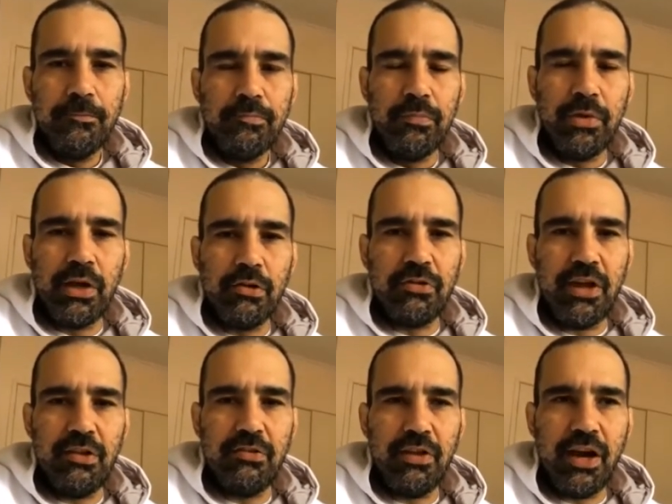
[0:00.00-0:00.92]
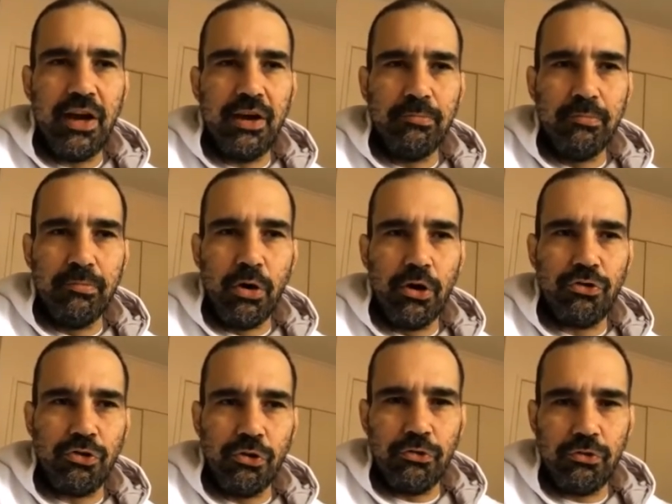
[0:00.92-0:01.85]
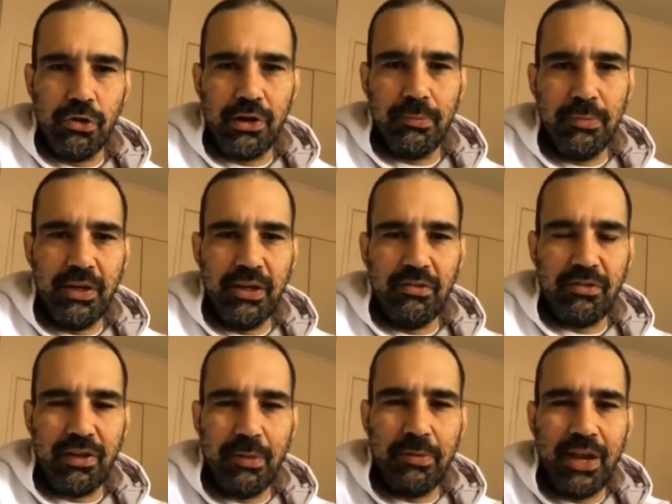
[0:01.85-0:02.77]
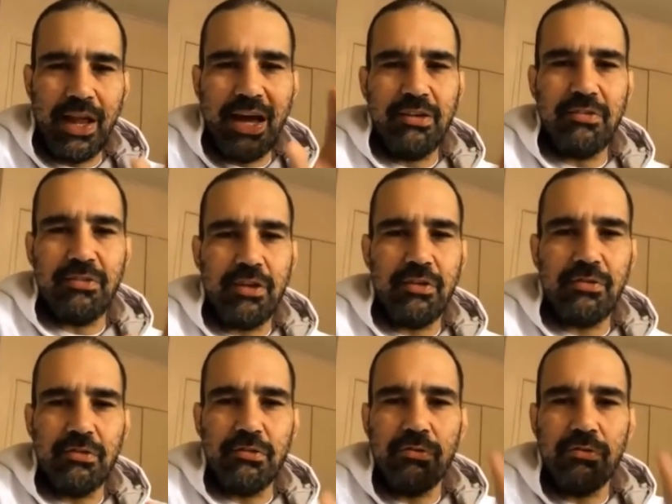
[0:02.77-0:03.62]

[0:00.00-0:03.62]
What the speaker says: Because there is more shows going to be stabilized